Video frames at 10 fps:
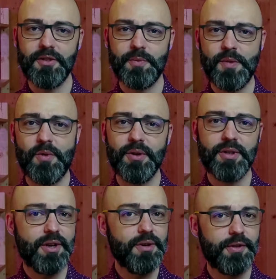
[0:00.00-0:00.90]
because we
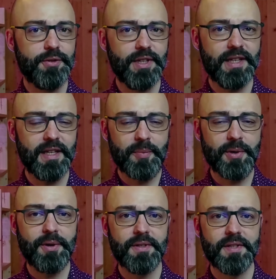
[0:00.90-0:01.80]
won't go through the
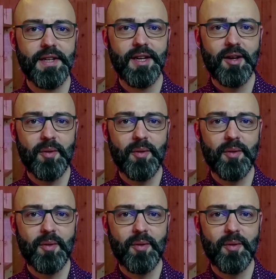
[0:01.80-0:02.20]
data points.